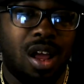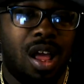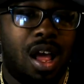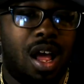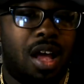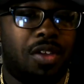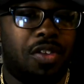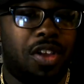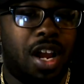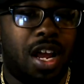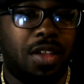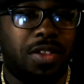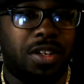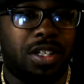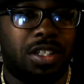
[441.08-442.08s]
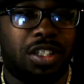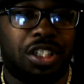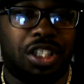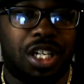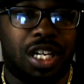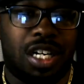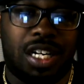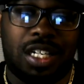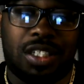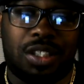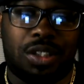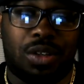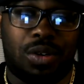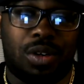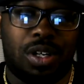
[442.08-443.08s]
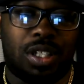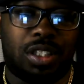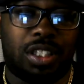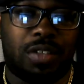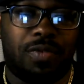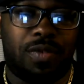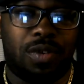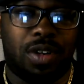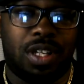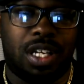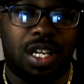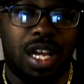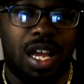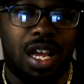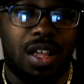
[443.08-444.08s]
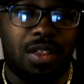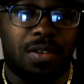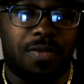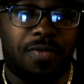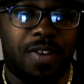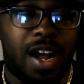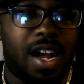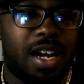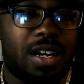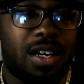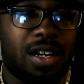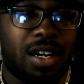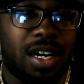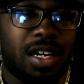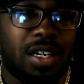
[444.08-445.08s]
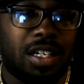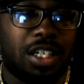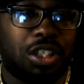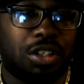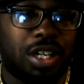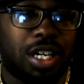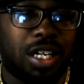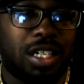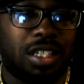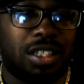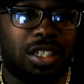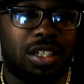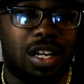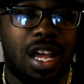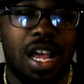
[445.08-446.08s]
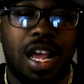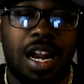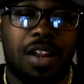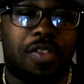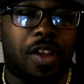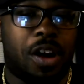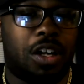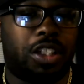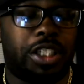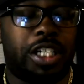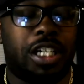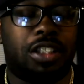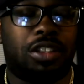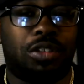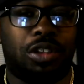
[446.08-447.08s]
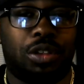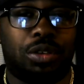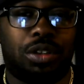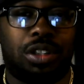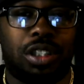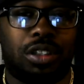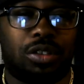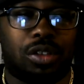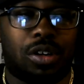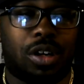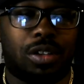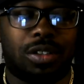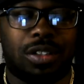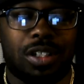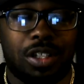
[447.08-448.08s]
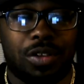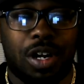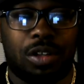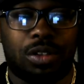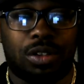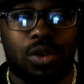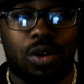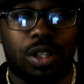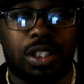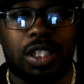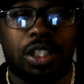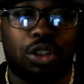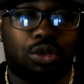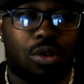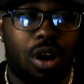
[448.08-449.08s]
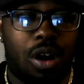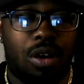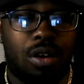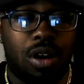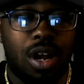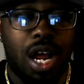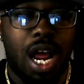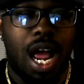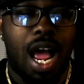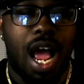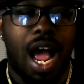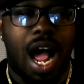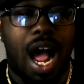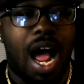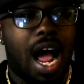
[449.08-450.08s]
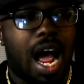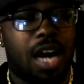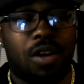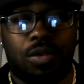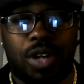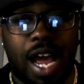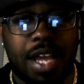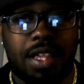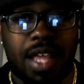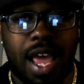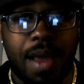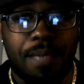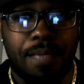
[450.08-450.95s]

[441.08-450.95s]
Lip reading: another judge scores it for the other fighter, and the third judge usually scores it a draw. I don't like that.